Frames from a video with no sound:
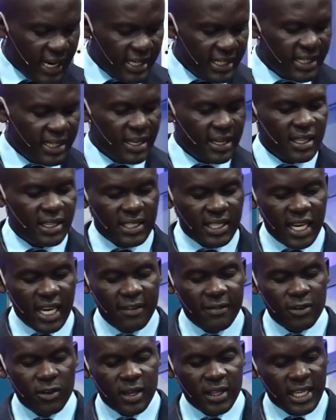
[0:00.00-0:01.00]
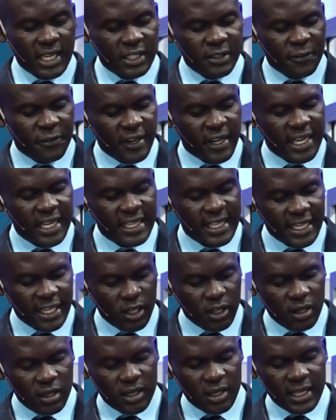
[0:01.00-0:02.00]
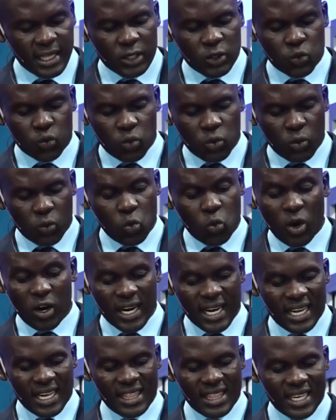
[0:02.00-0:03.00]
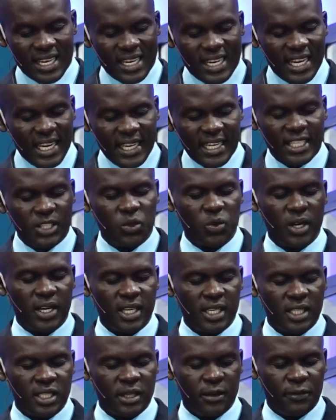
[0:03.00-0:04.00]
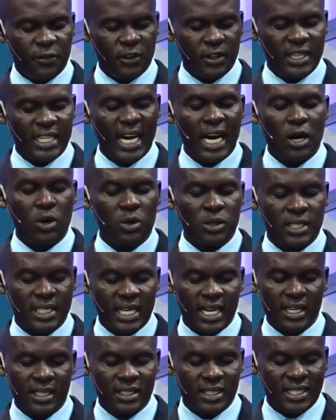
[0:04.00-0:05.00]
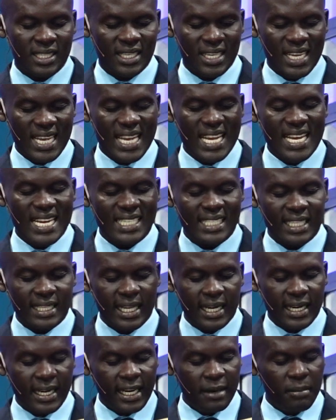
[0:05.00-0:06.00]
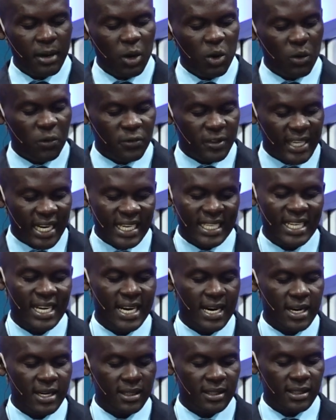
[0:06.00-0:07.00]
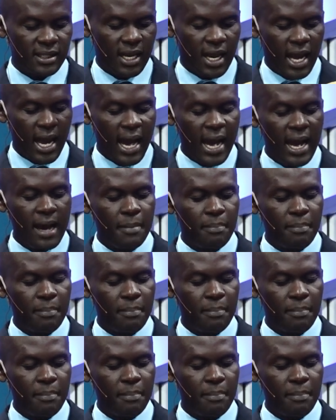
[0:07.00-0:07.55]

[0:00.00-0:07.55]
Blessed is everyone that feareth the Lord, that walketh in his ways, for thou shalt eat the labor of thine hands.